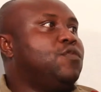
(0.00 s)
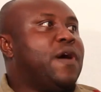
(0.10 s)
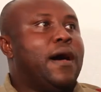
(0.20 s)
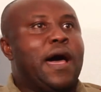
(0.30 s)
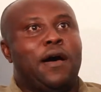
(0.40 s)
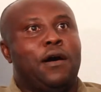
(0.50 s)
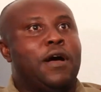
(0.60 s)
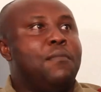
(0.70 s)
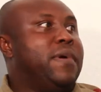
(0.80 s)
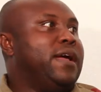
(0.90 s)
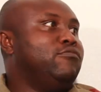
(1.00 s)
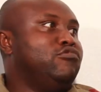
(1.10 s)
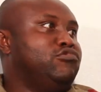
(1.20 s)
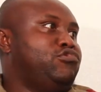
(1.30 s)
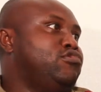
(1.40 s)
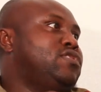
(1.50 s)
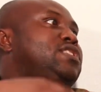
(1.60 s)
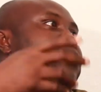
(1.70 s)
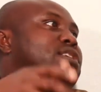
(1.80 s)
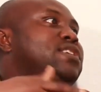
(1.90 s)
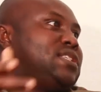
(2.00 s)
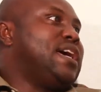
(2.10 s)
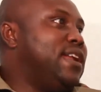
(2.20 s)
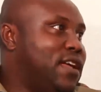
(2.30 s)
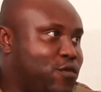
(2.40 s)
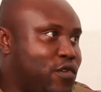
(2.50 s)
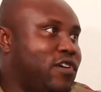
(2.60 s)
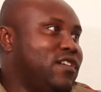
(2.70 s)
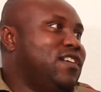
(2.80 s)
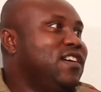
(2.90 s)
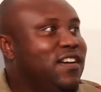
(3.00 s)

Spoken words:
our men would use the internet for